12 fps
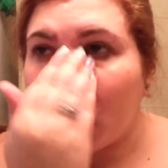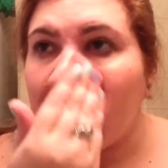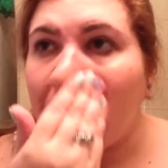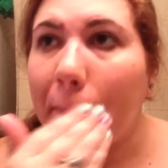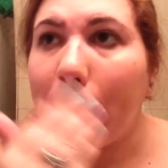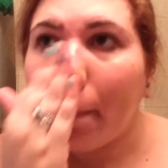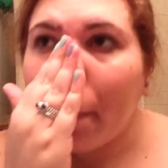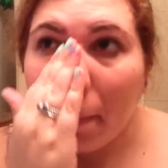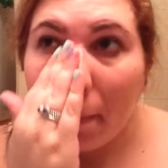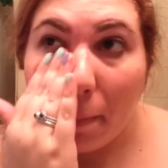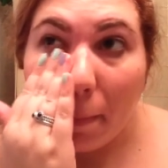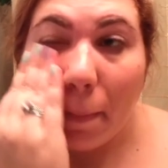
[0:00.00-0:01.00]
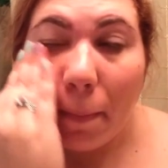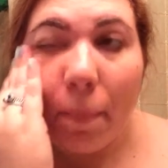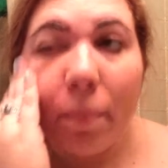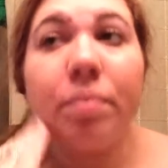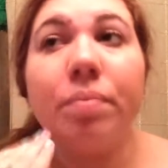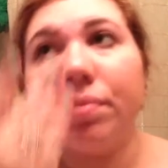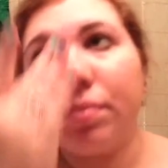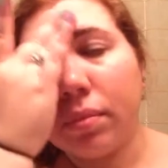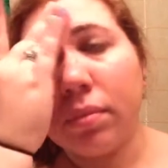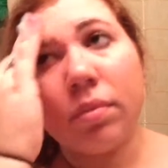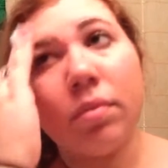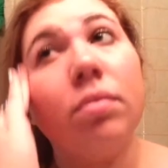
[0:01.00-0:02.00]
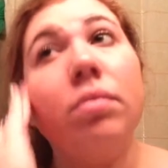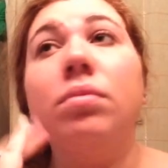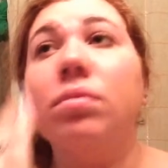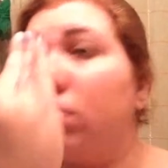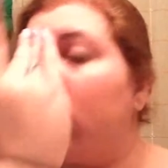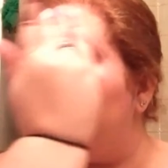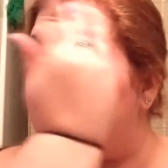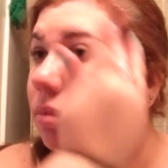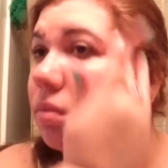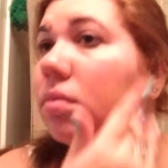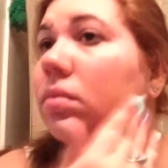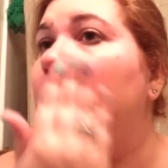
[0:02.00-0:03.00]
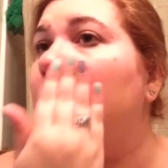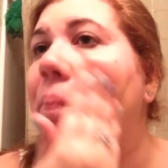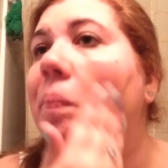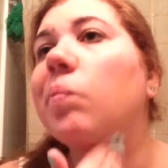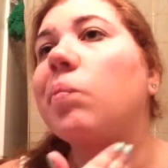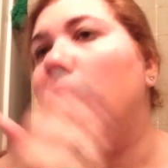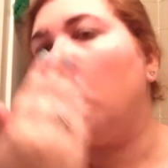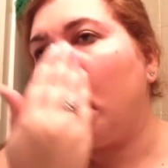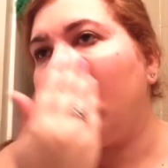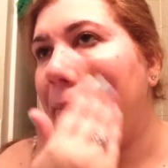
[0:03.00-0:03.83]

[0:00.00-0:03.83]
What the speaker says: and I got this for summer when I'm usually more tan, but